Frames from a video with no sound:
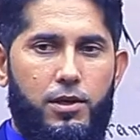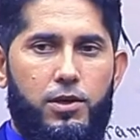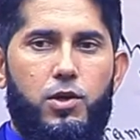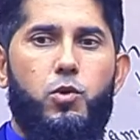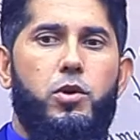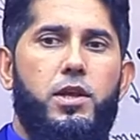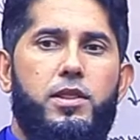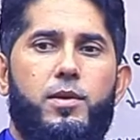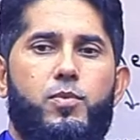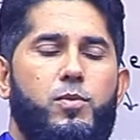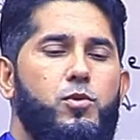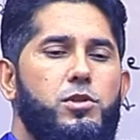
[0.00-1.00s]
You need the
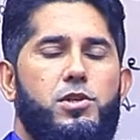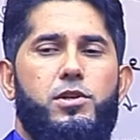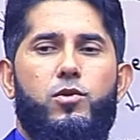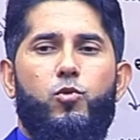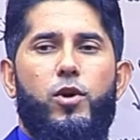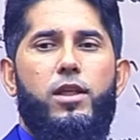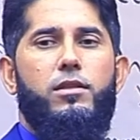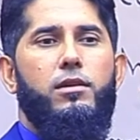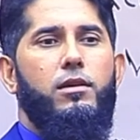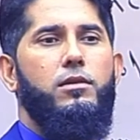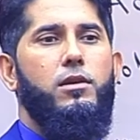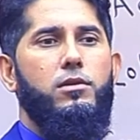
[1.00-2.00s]
preposition with
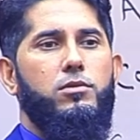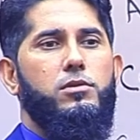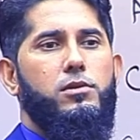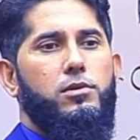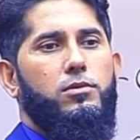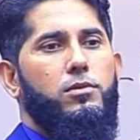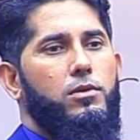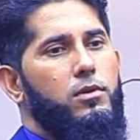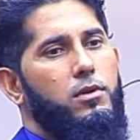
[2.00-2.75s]
and you use to.